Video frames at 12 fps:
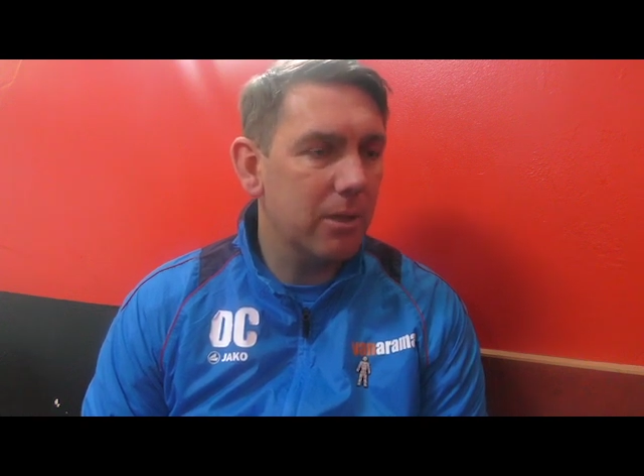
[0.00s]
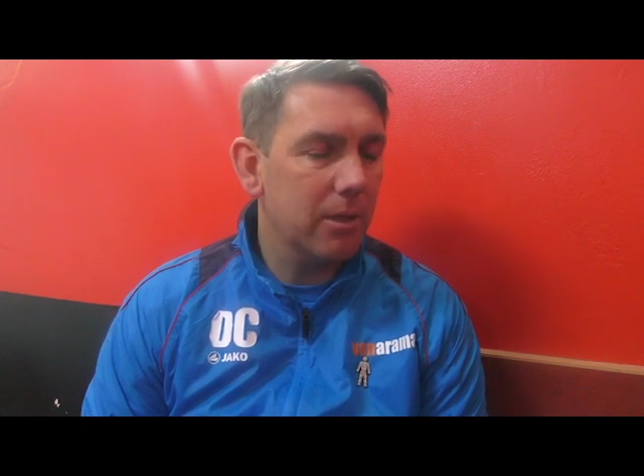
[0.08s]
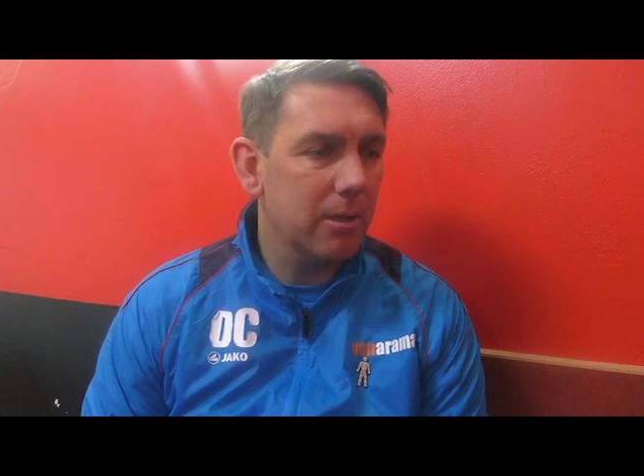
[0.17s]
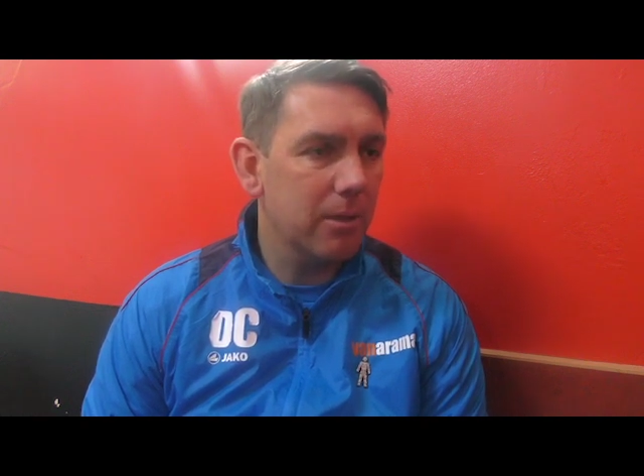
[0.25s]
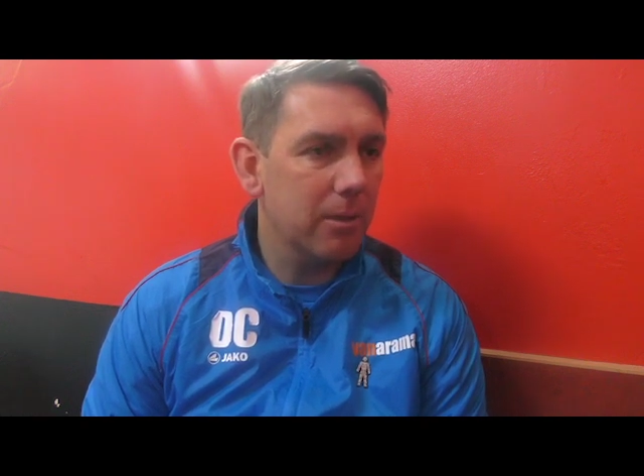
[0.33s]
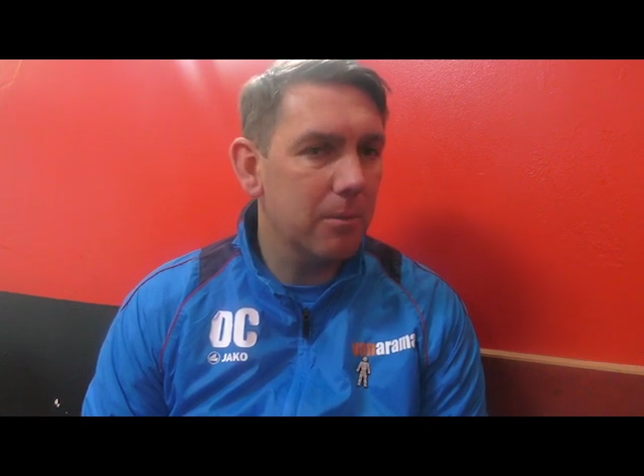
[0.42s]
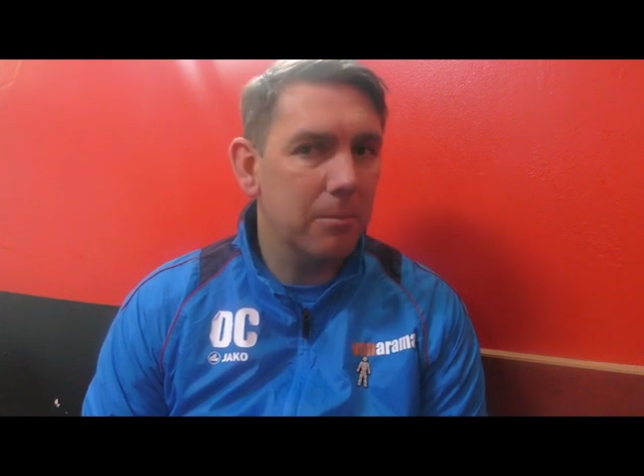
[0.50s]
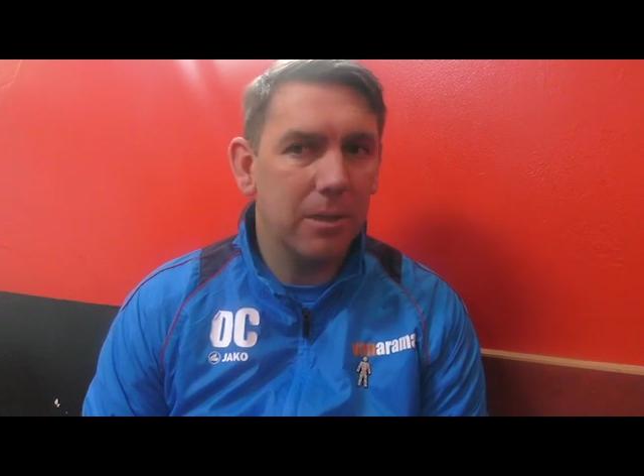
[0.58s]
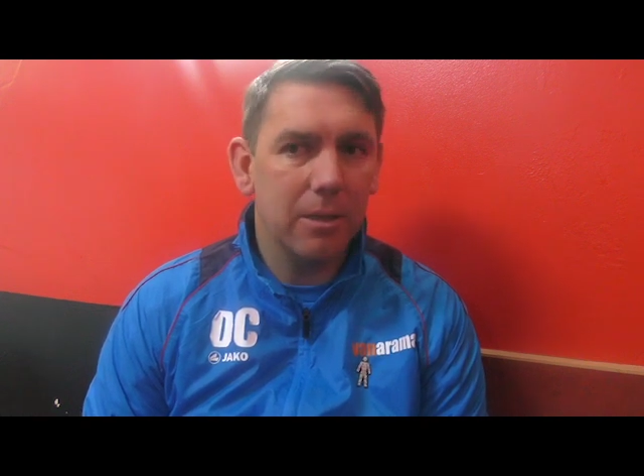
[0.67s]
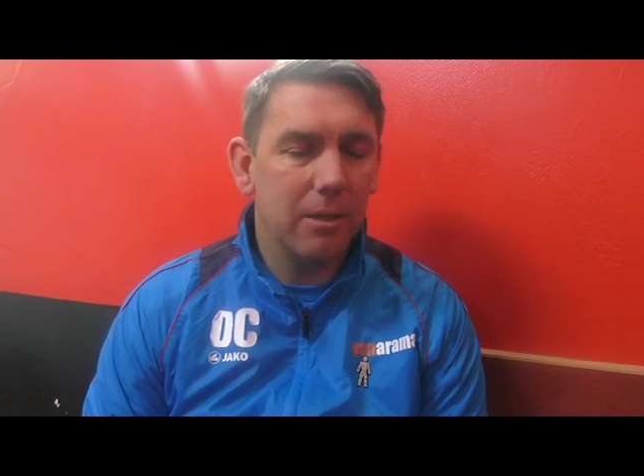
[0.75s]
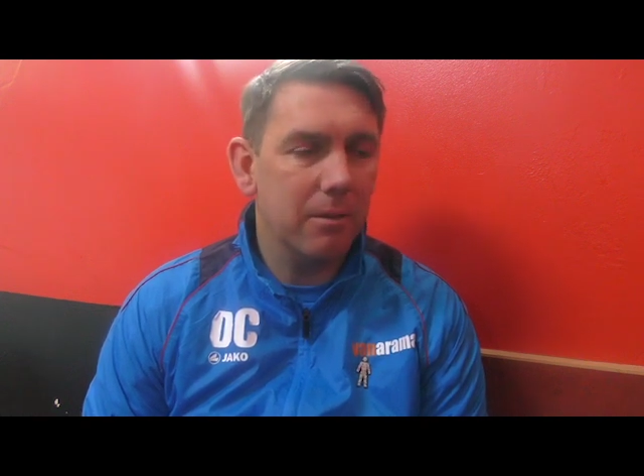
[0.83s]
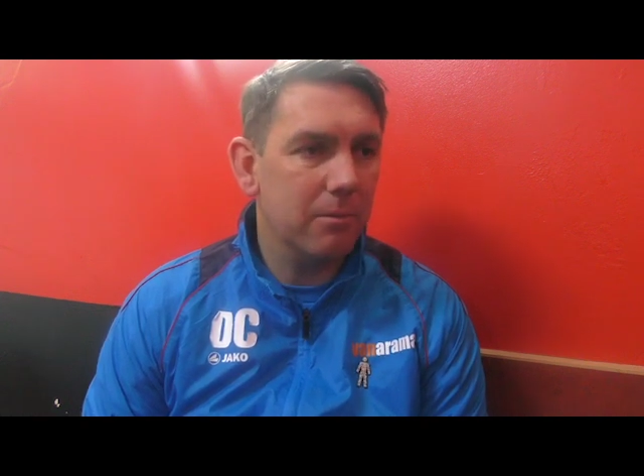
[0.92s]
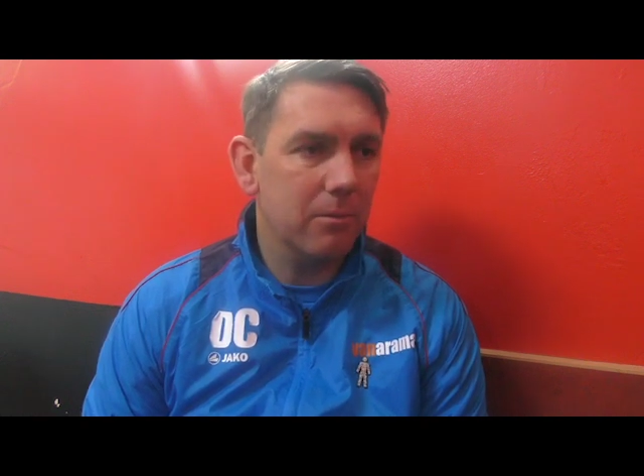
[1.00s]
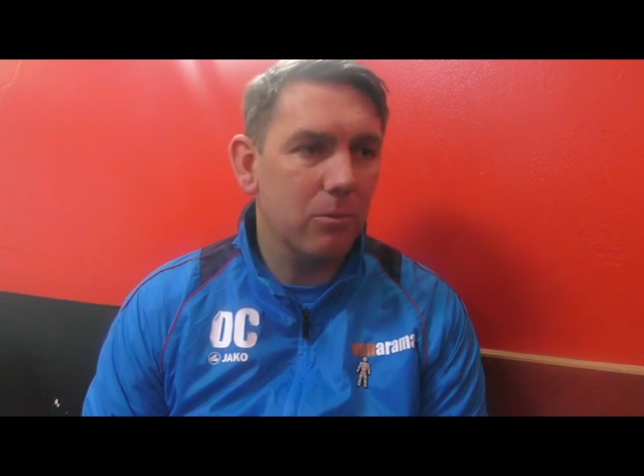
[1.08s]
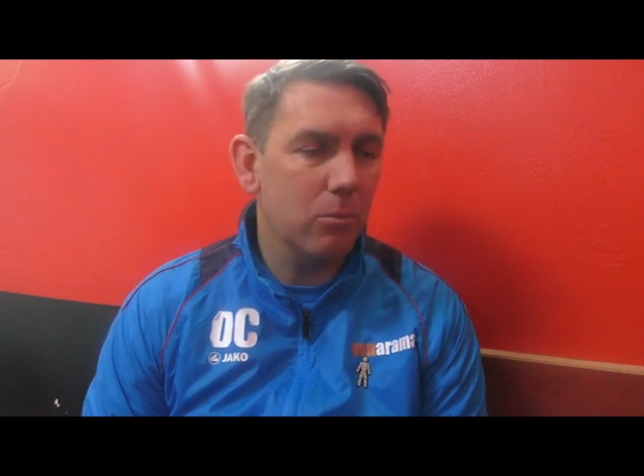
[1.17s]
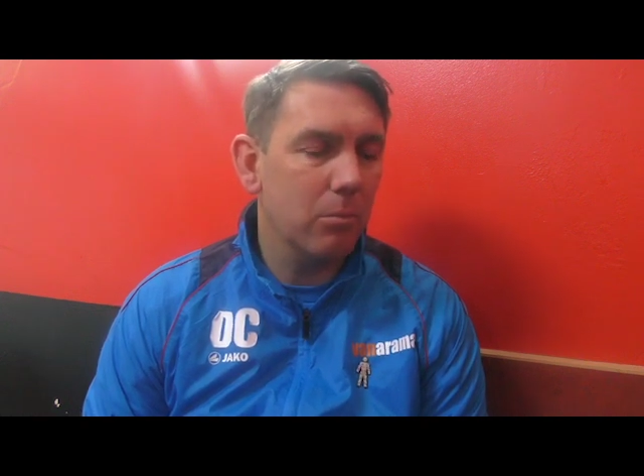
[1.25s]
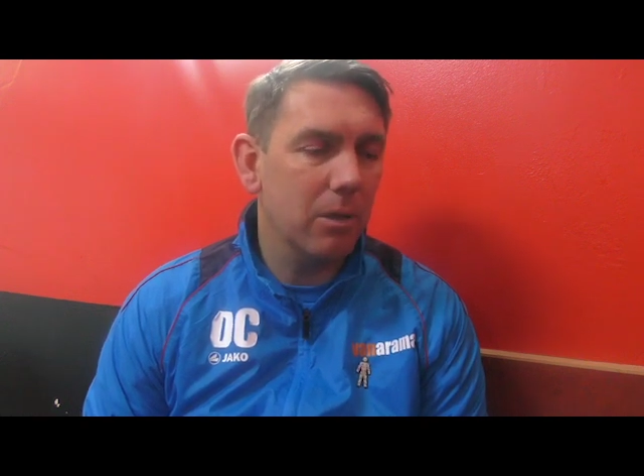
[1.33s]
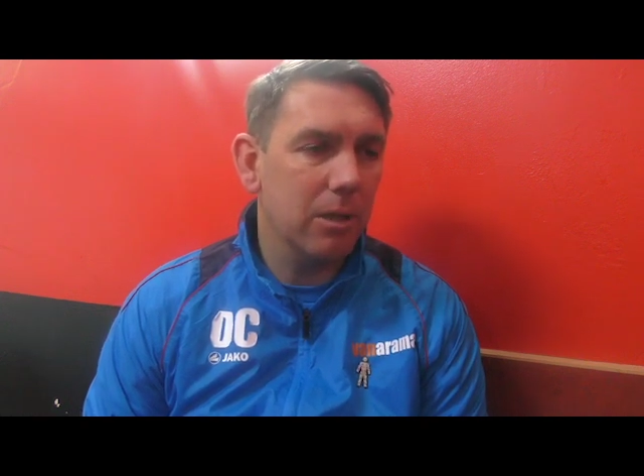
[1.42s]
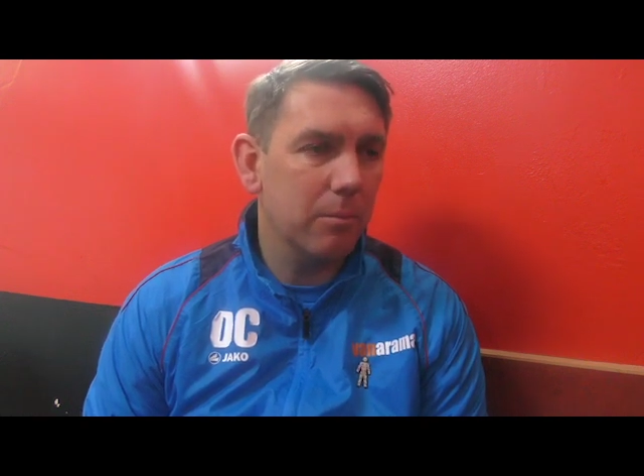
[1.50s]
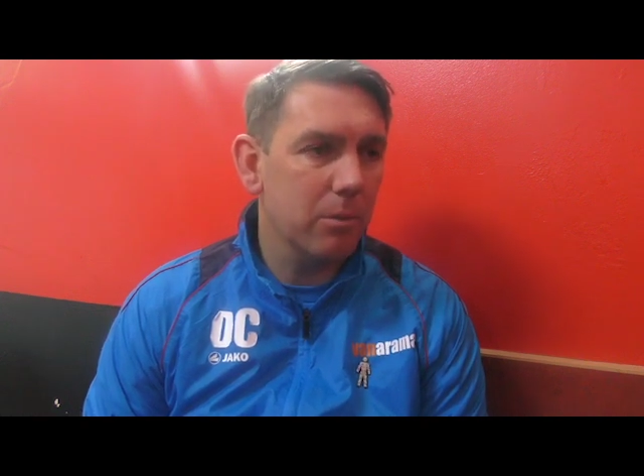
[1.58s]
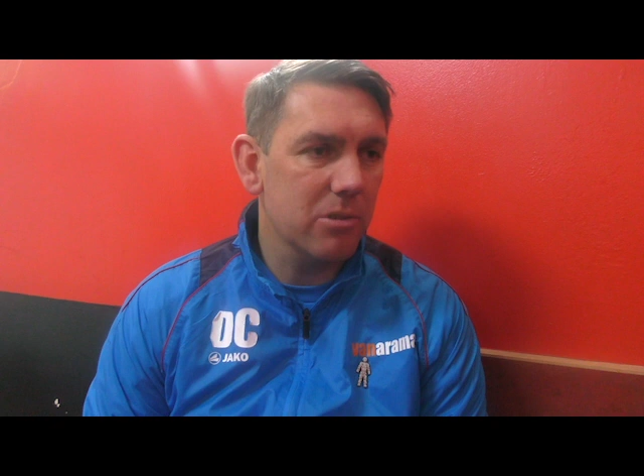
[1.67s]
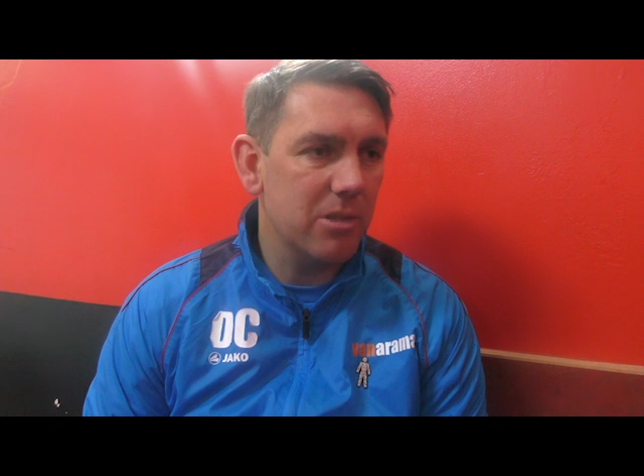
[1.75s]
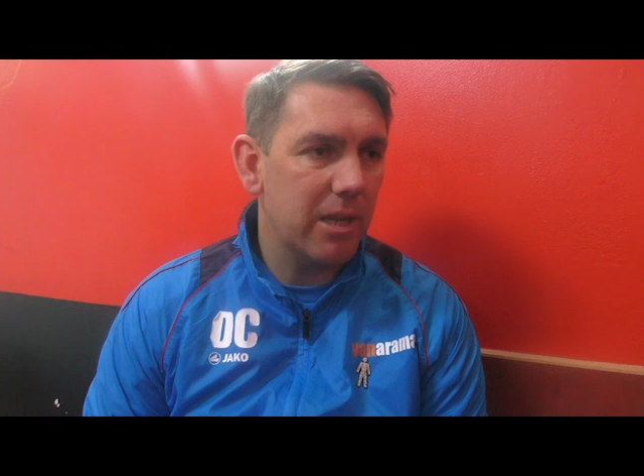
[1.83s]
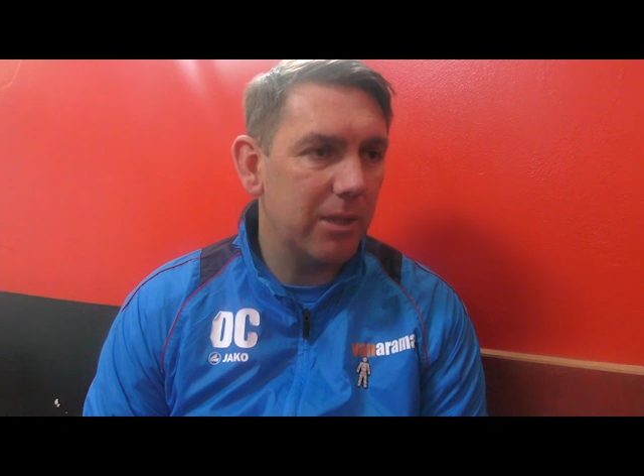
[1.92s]
in an unbelievable
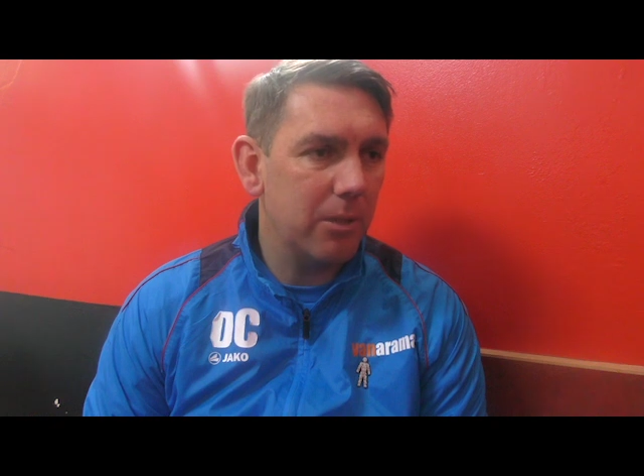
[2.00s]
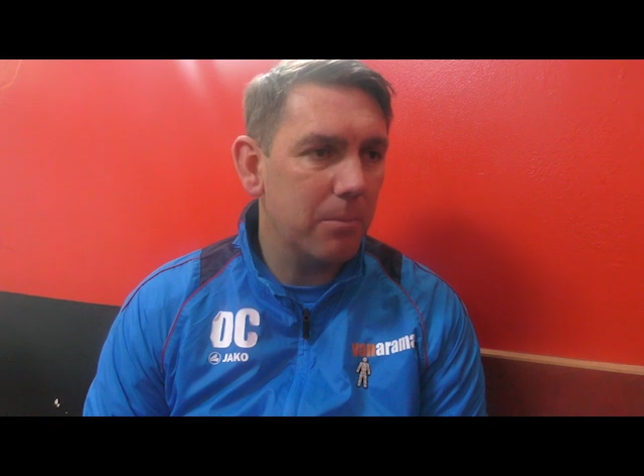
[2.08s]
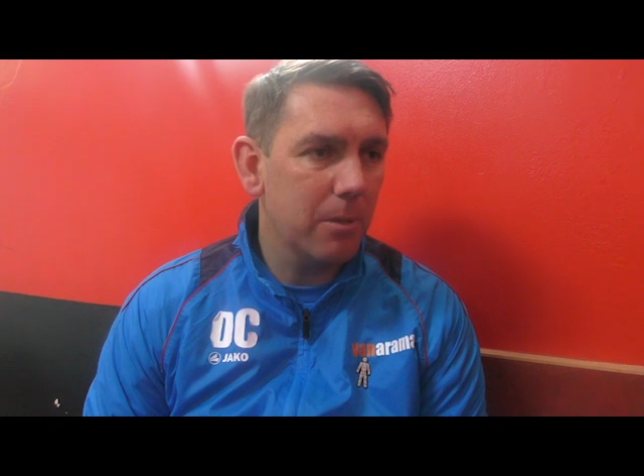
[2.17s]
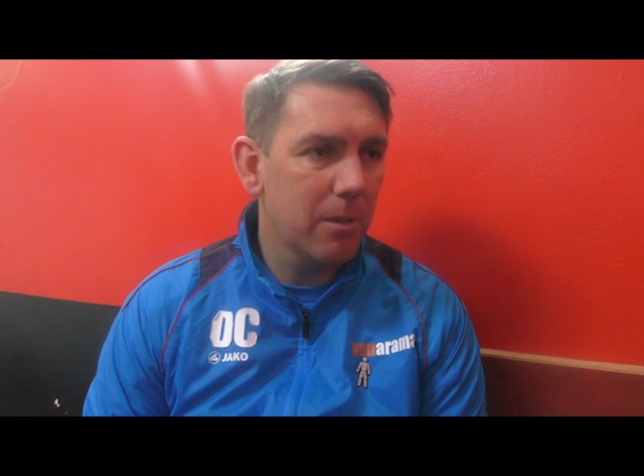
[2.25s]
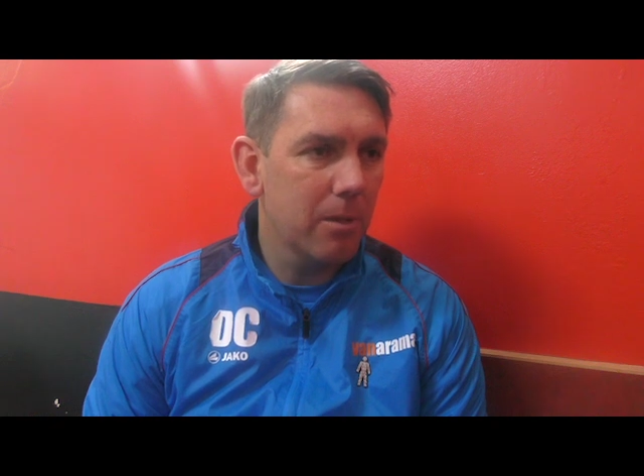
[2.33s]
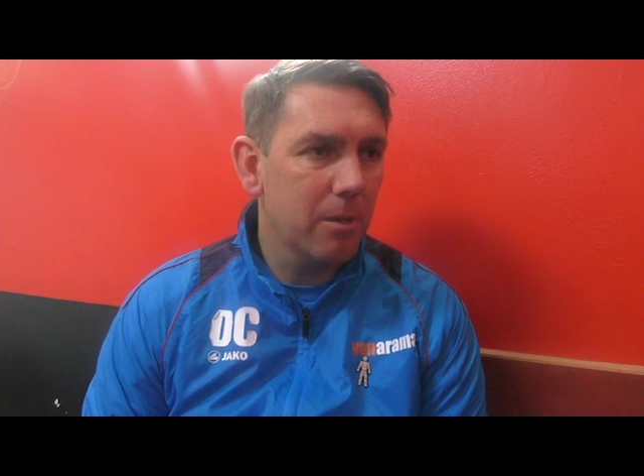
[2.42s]
stadium,